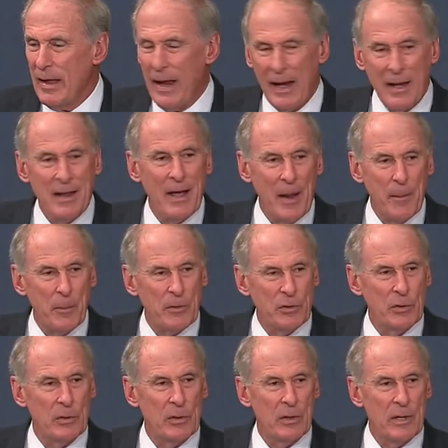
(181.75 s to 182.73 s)
any
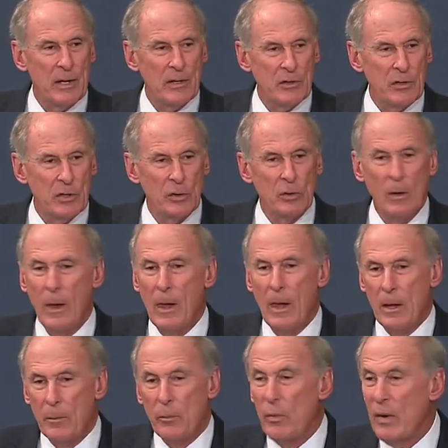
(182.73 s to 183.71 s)
opportunity to
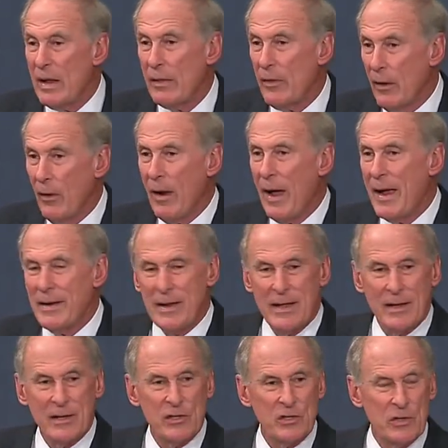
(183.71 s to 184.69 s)
bring their
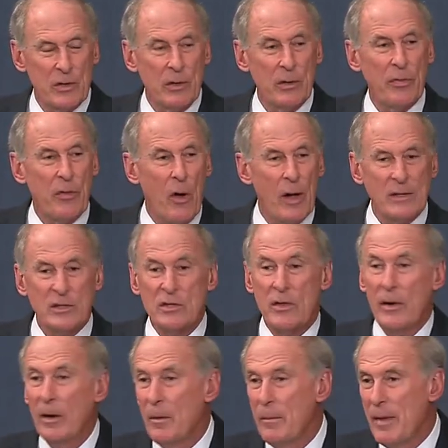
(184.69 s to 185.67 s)
ideas, their thoughts,
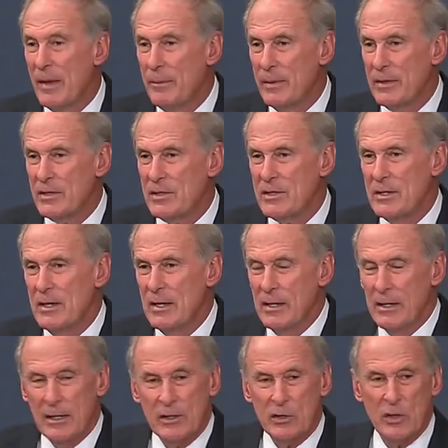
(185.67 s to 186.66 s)
their amendments
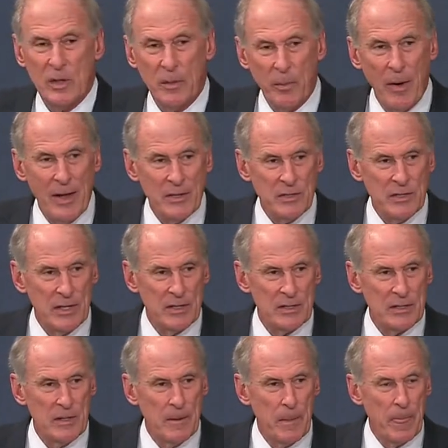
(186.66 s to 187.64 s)
to the process.